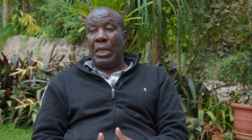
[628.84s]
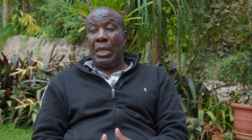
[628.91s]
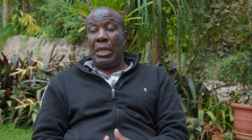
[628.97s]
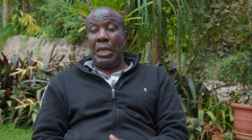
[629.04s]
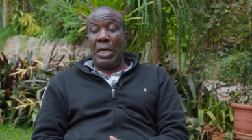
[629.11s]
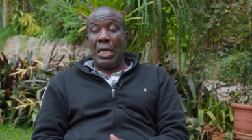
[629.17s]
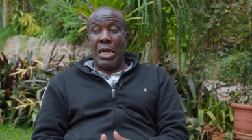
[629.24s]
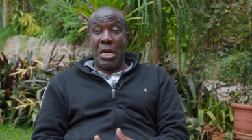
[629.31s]

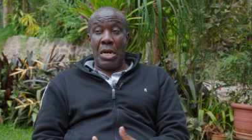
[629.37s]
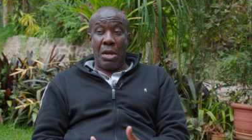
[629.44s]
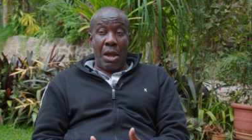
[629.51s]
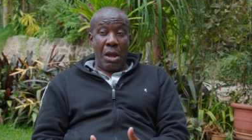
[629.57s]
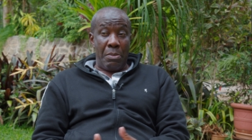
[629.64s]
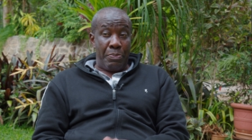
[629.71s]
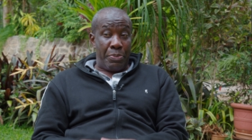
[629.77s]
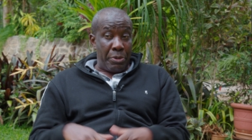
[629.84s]
and
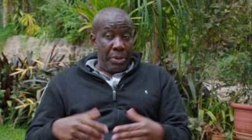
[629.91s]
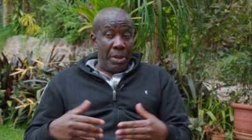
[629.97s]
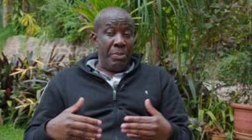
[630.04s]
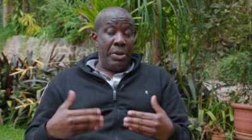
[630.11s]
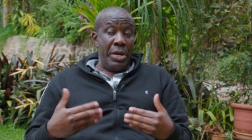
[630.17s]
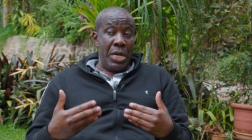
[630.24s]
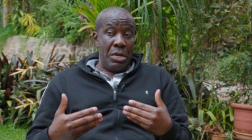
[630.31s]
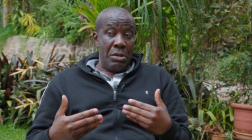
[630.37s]

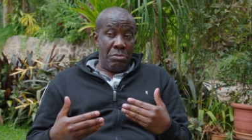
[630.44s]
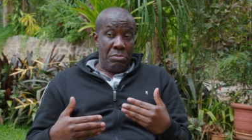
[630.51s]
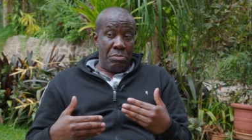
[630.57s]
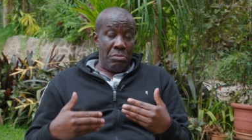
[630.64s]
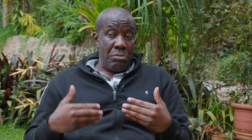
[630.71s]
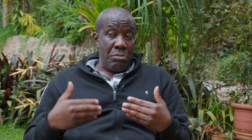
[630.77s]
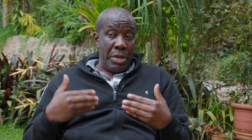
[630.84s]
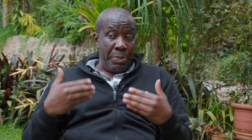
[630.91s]
probably
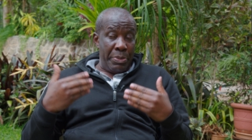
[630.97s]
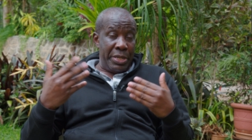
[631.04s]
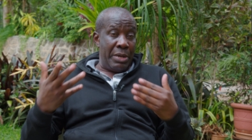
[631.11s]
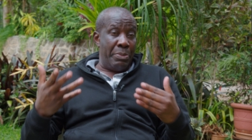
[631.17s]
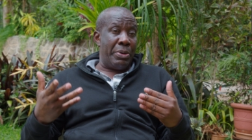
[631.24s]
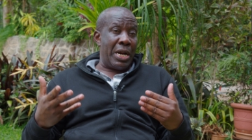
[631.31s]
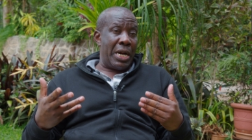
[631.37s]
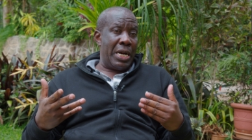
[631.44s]
maybe the
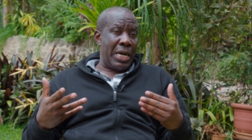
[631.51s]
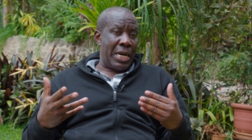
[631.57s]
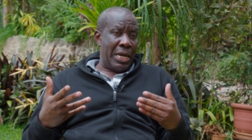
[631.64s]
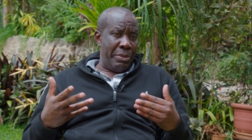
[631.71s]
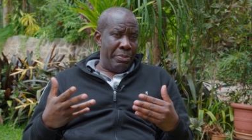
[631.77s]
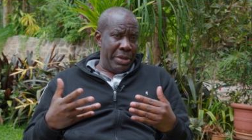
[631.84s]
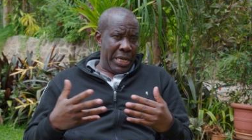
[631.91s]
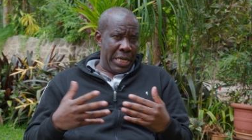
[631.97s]
brother
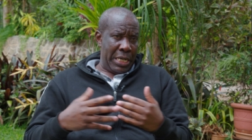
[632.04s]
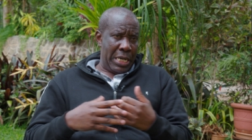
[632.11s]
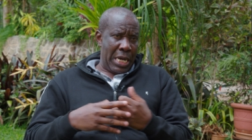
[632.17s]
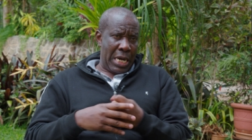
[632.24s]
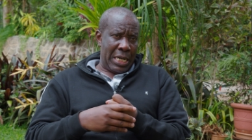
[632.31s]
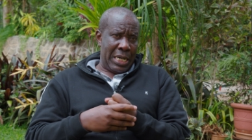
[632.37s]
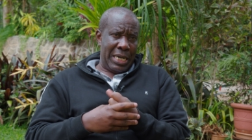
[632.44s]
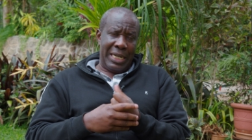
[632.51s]
can be
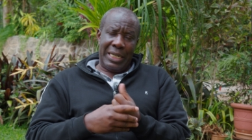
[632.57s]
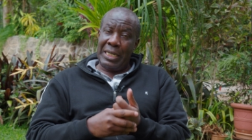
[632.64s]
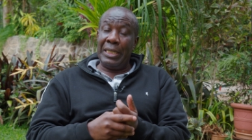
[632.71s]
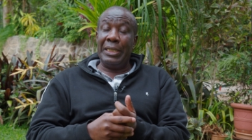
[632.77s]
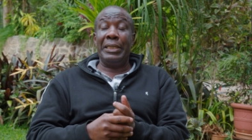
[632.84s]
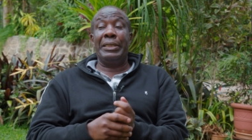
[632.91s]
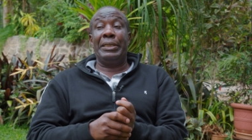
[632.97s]
done later.